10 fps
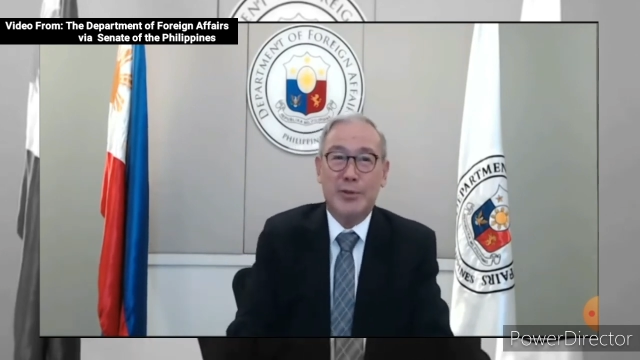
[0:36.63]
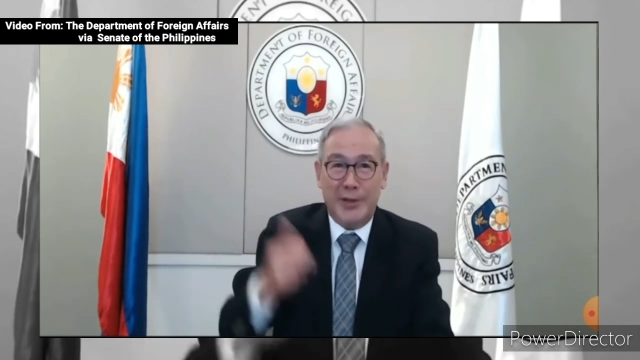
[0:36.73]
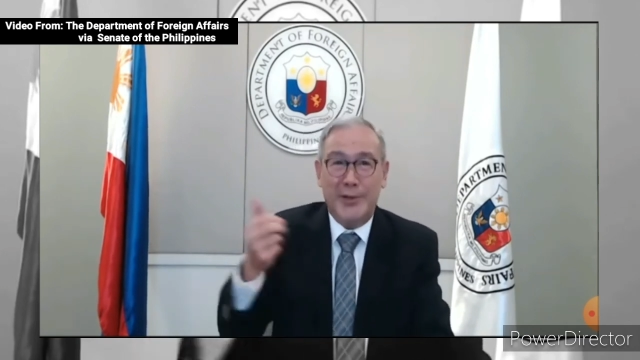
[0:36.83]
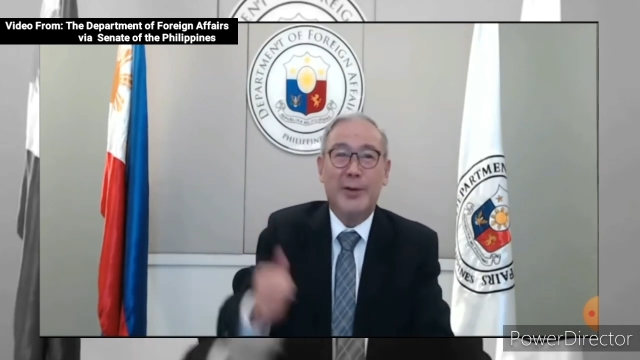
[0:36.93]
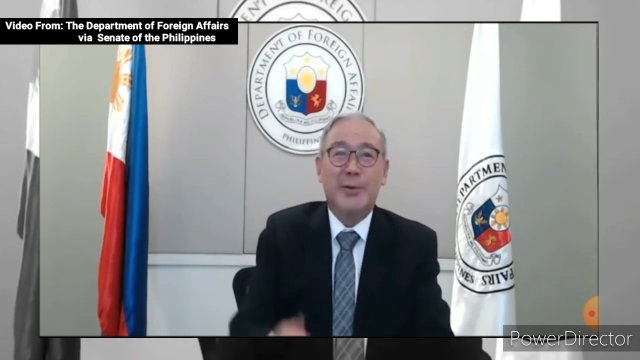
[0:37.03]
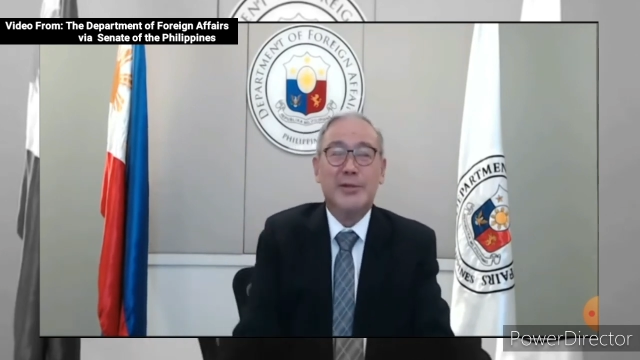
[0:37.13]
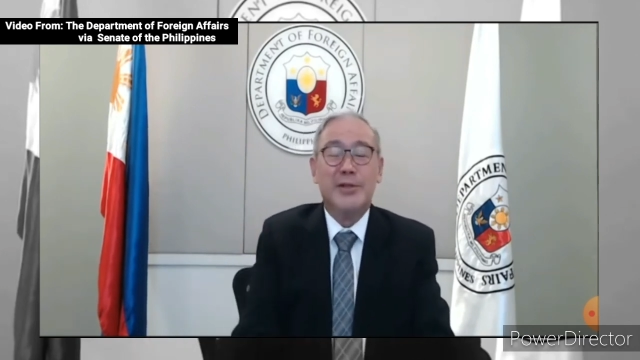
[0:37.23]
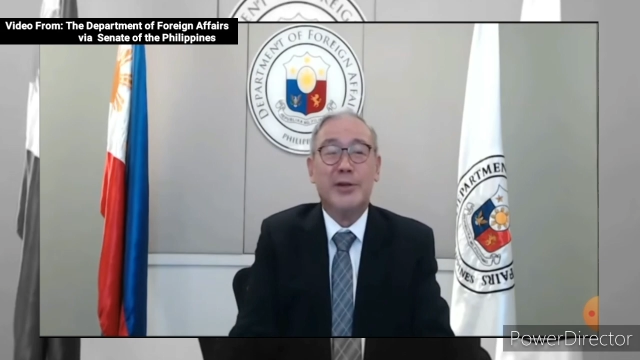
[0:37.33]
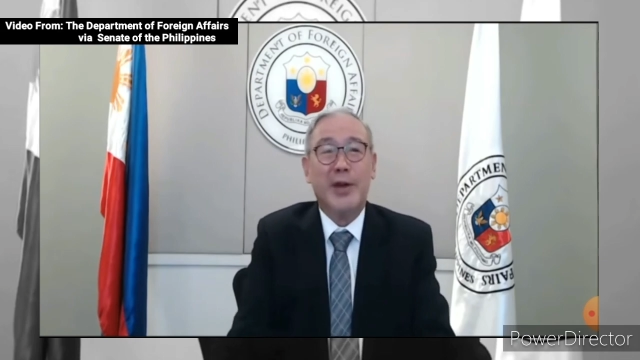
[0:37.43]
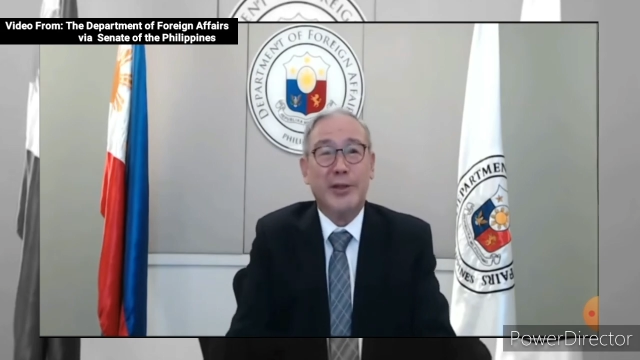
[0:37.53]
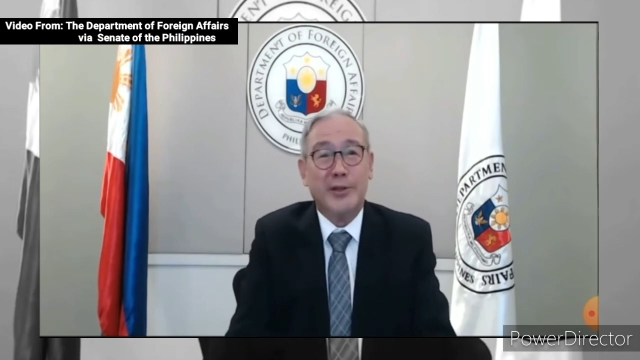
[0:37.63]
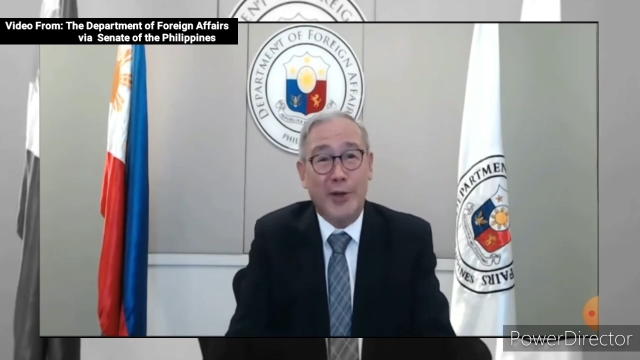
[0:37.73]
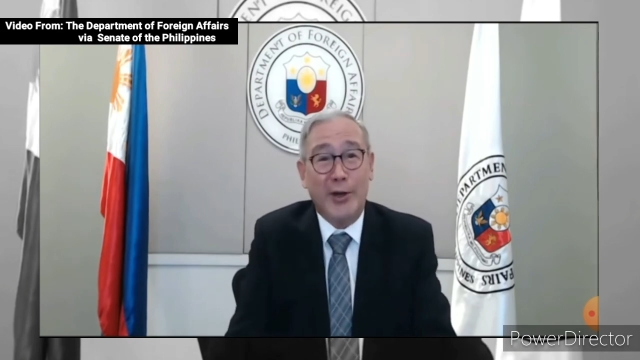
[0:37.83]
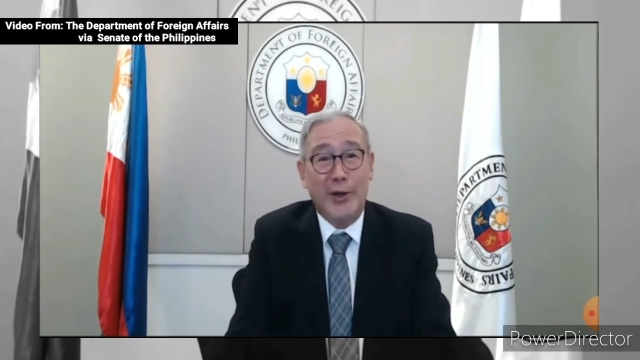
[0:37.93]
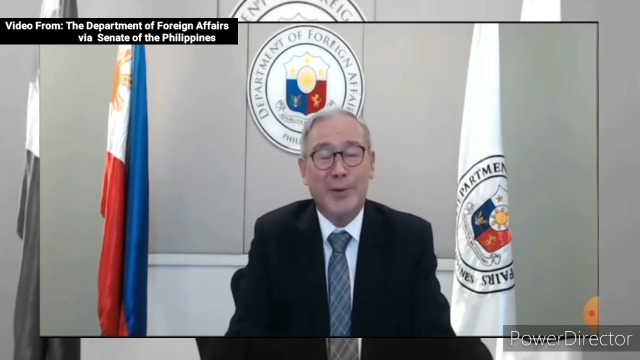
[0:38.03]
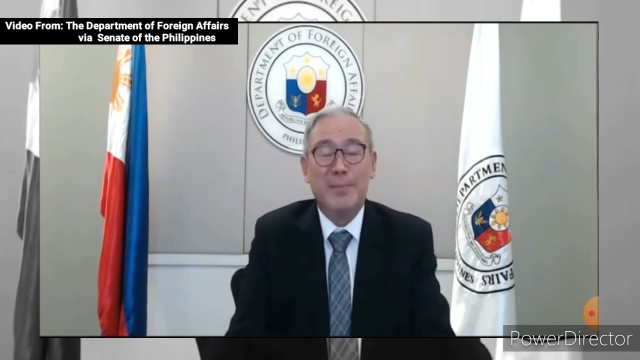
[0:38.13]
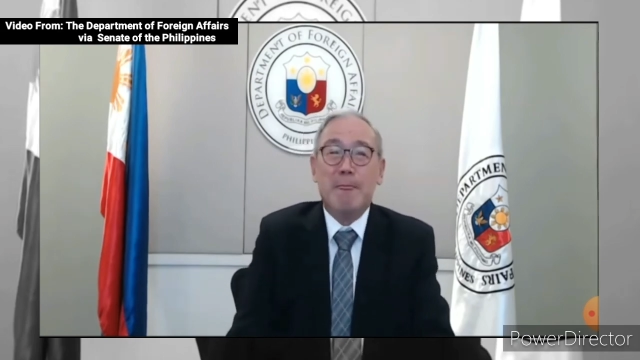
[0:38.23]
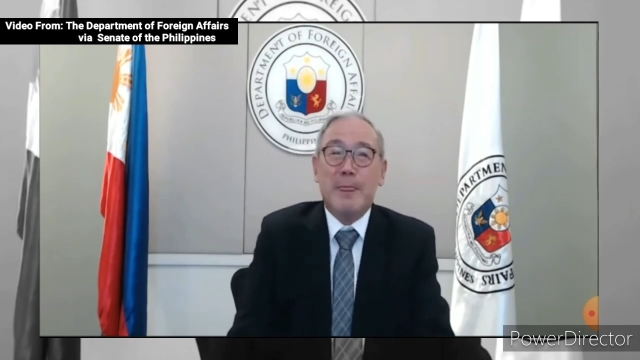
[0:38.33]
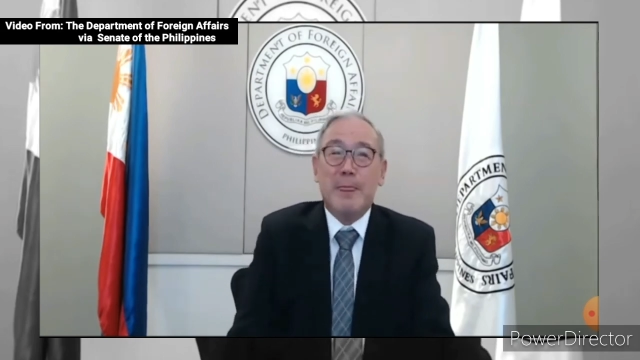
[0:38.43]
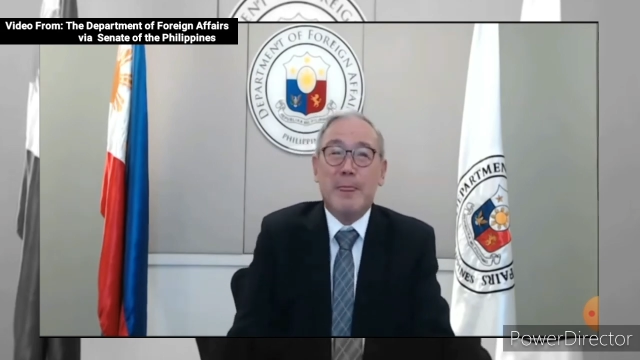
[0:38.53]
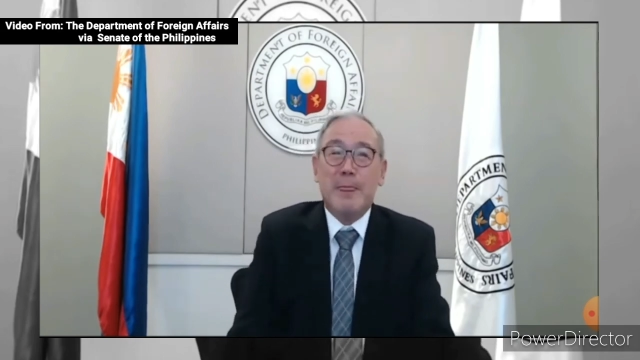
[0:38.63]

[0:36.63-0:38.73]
which I think was the greater honor.